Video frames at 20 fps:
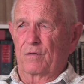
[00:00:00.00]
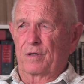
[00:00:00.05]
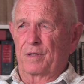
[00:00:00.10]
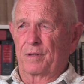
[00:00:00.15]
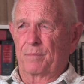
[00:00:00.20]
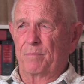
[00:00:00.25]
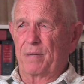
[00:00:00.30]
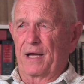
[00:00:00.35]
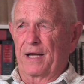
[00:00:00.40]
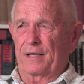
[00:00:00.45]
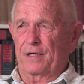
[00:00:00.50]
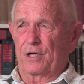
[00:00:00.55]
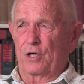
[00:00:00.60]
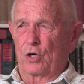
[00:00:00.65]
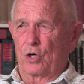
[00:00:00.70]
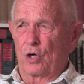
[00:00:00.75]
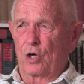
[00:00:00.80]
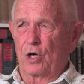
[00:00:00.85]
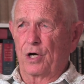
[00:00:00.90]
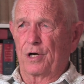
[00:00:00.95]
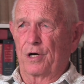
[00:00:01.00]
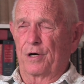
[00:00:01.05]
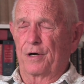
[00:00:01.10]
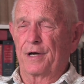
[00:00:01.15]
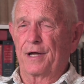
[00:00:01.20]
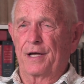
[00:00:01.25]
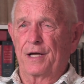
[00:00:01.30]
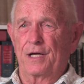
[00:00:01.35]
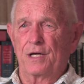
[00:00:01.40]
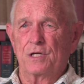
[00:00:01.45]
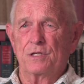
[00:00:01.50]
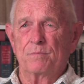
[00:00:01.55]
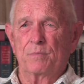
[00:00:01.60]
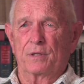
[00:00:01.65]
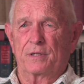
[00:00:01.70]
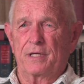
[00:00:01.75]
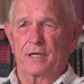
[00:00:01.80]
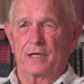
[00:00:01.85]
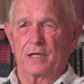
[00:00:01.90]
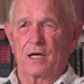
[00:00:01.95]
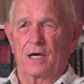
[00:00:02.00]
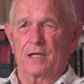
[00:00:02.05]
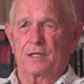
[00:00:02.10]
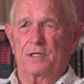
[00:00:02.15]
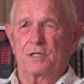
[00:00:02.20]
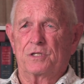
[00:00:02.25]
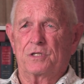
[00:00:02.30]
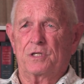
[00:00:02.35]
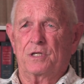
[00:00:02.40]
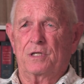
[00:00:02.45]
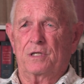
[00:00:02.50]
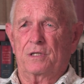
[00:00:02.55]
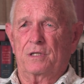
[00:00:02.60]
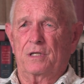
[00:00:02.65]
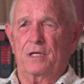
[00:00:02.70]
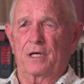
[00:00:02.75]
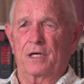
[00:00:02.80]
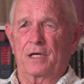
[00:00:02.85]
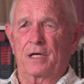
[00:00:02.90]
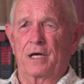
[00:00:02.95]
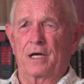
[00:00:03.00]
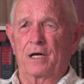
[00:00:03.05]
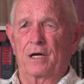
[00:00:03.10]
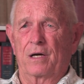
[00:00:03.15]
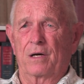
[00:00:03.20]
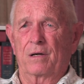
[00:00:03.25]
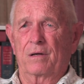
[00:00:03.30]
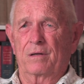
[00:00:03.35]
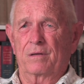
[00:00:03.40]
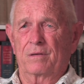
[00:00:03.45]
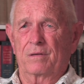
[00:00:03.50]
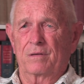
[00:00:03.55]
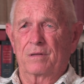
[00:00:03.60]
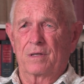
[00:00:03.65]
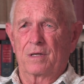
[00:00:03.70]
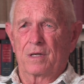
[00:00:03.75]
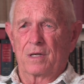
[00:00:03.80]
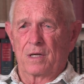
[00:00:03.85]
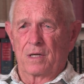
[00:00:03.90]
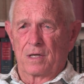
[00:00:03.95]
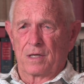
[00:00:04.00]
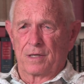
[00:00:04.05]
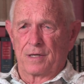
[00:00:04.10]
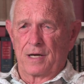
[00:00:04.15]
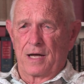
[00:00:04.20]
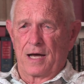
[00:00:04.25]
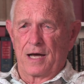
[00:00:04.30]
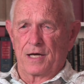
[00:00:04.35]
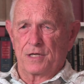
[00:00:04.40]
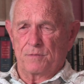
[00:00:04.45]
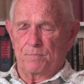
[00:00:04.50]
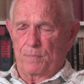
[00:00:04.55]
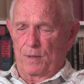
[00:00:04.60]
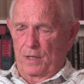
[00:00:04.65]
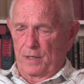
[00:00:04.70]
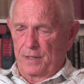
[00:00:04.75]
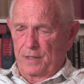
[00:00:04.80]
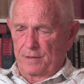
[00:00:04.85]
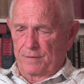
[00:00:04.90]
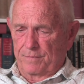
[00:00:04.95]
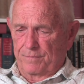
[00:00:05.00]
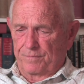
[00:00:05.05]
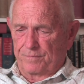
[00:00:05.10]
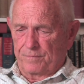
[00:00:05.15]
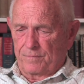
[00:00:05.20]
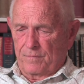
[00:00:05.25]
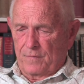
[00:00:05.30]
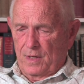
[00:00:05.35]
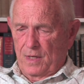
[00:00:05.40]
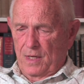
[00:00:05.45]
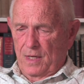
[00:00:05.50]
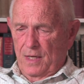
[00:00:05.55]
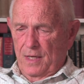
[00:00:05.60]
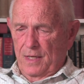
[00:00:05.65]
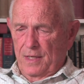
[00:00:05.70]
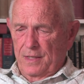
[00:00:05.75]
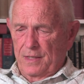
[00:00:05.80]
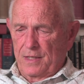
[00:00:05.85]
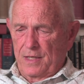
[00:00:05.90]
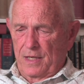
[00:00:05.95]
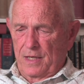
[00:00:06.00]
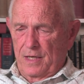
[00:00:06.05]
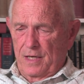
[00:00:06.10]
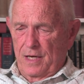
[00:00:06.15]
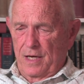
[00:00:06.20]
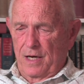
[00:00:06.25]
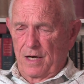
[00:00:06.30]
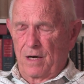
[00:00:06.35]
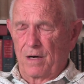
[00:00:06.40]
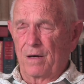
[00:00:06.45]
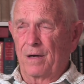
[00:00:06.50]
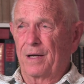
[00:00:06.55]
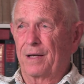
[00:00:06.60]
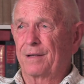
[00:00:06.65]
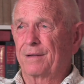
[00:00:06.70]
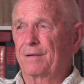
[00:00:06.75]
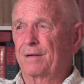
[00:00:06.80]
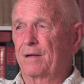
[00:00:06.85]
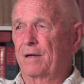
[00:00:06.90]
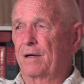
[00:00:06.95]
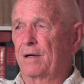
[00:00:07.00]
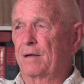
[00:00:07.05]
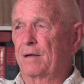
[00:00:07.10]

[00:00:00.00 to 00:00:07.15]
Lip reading: and back in the earlier days, but they got this King Air, a nice plane, King Air, and